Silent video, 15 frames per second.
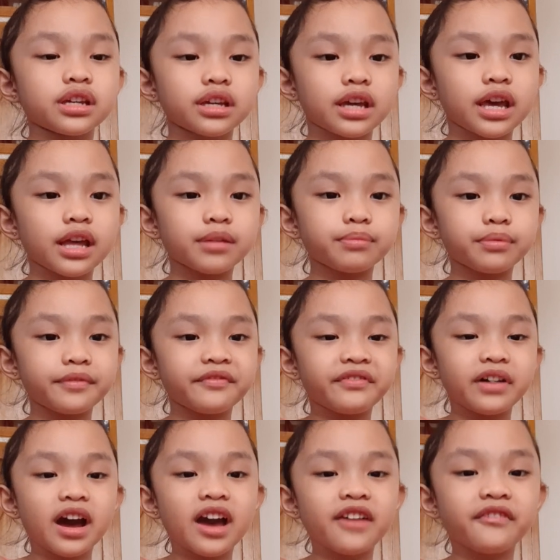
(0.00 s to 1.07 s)
can
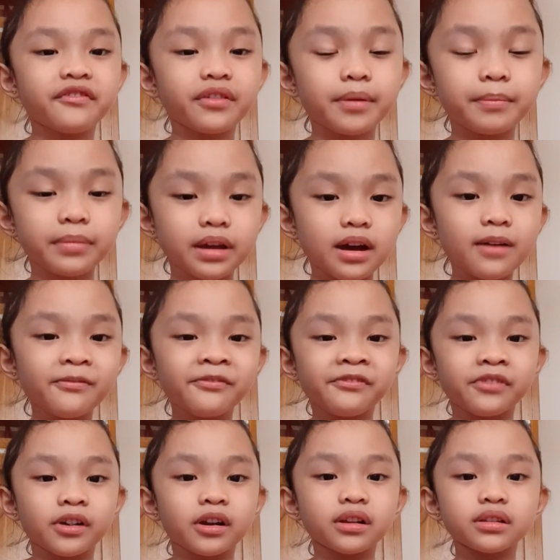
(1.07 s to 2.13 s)
provide from
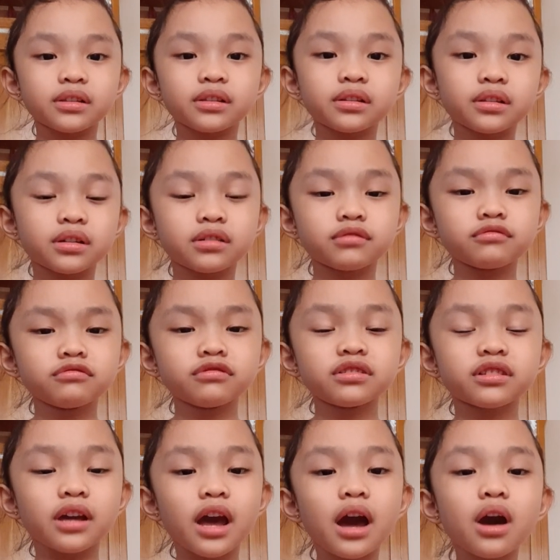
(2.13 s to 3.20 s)
comfort.
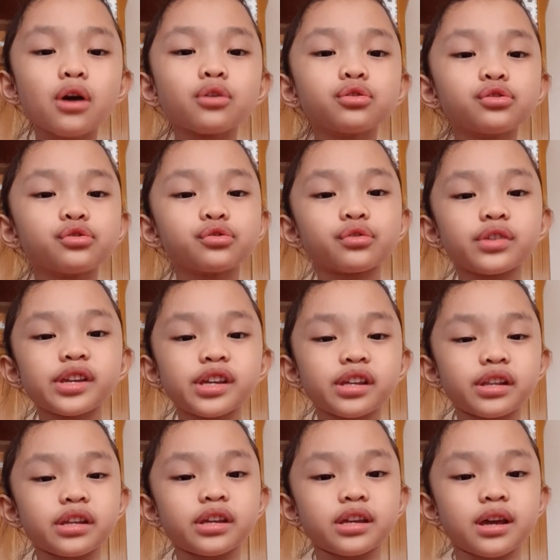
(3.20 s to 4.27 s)
How
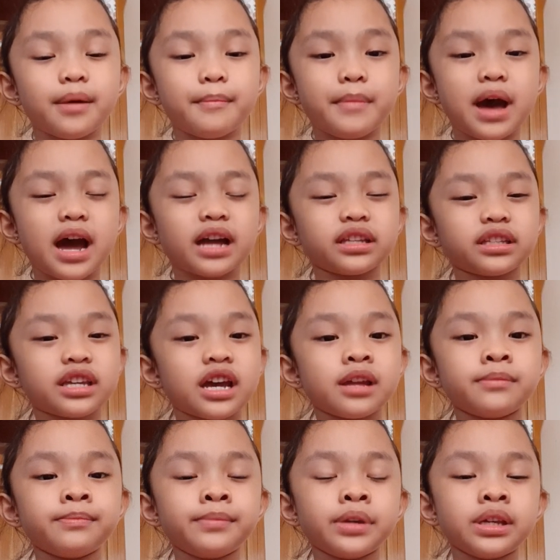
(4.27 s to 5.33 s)
greedy a man
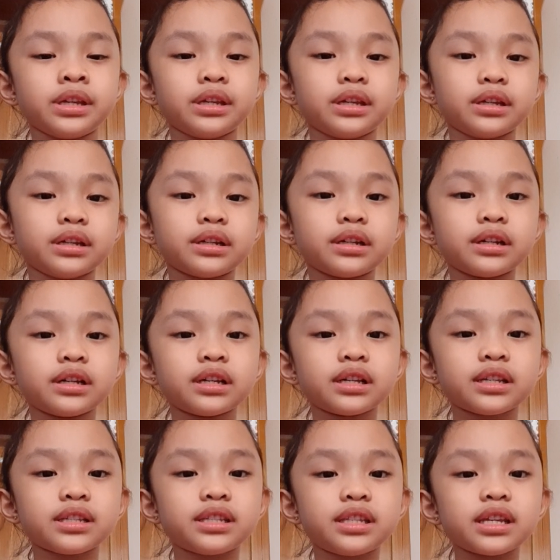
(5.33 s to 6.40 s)
can be.
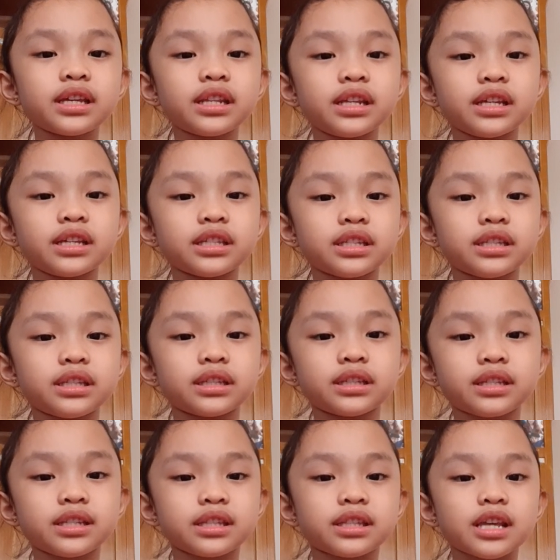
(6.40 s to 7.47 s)
Cities
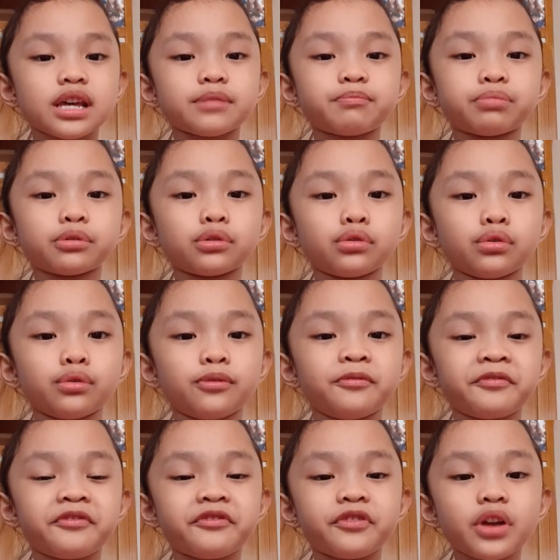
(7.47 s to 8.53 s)
instead
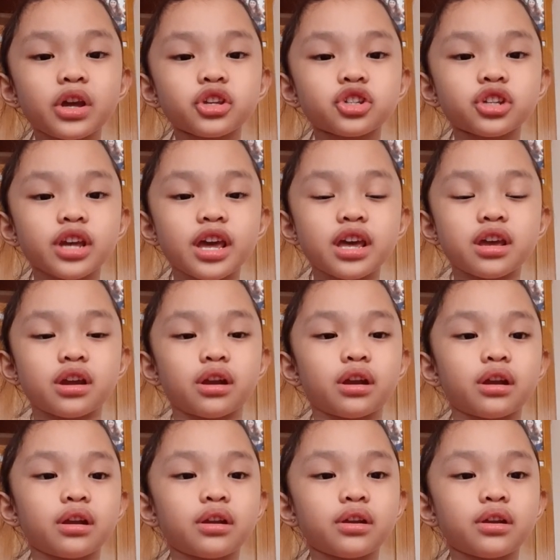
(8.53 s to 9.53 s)
pollute fresh air."